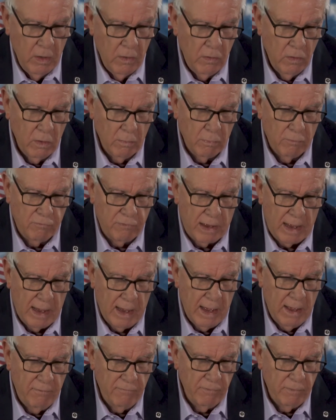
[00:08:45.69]
Number
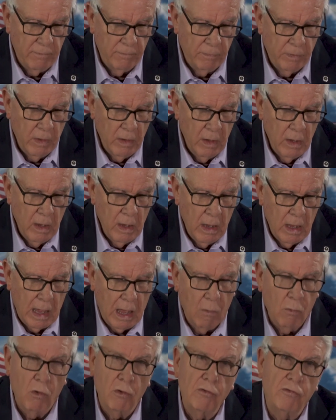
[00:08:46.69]
5,
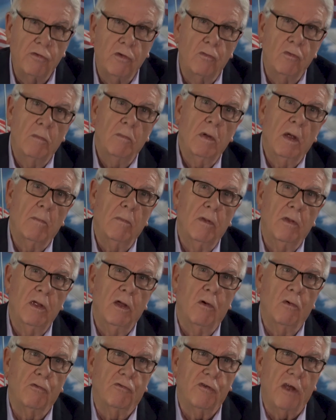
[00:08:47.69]
I want us to remember the
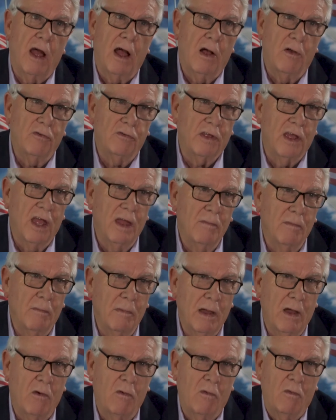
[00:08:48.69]
old child's game
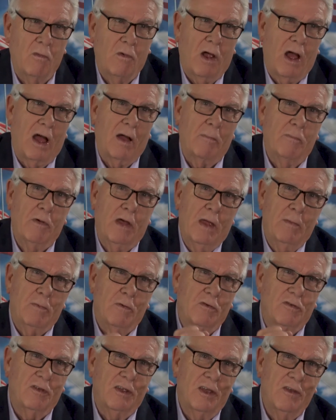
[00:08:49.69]
about rock,
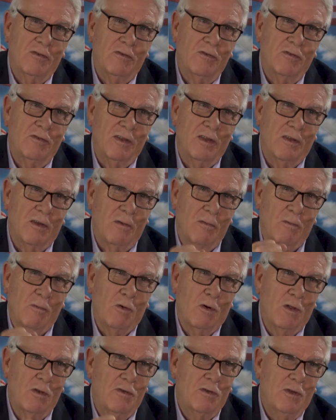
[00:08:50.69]
paper, scissors, and
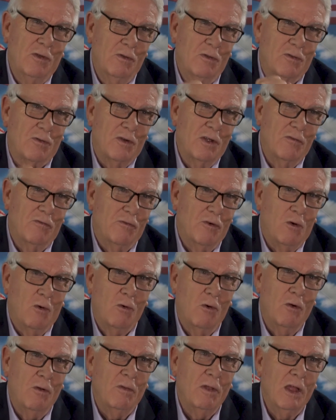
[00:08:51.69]
1, 2, 3,
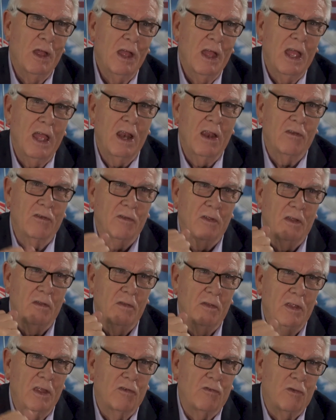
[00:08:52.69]
4. And
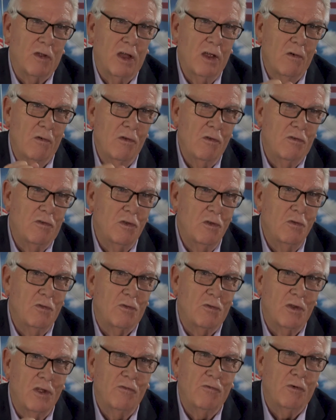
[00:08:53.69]
this right here, 1, 2,
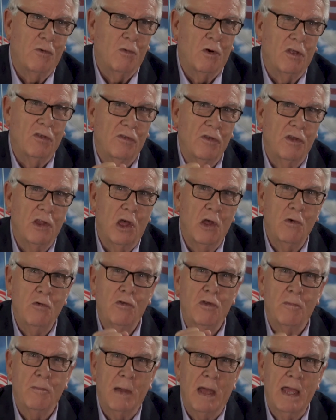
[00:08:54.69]
3, 4 is no
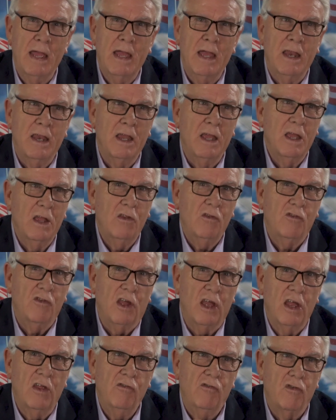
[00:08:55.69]
demand,
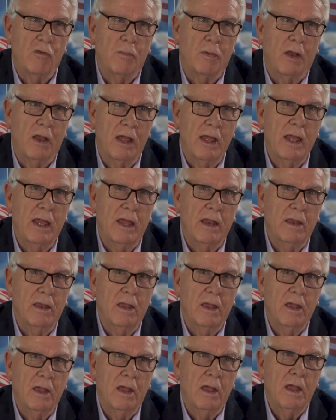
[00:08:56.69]
change your plan.
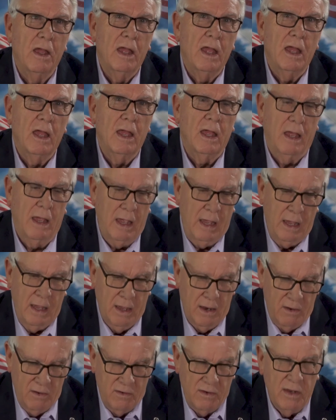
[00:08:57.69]

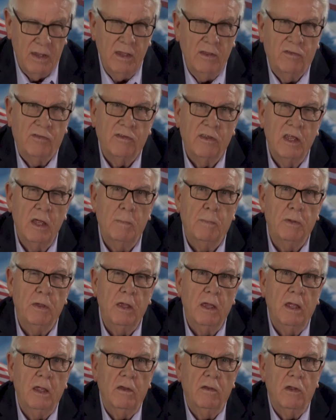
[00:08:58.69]

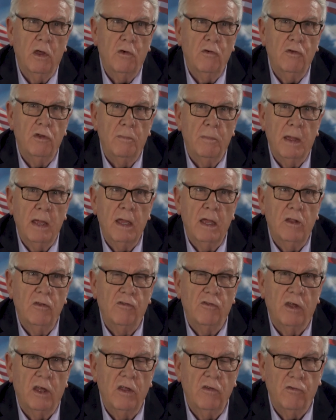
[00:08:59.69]
NDCP, no demand,
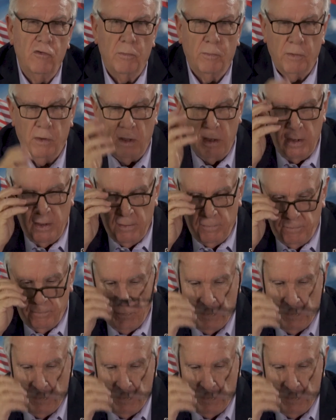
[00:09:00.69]
change your plan.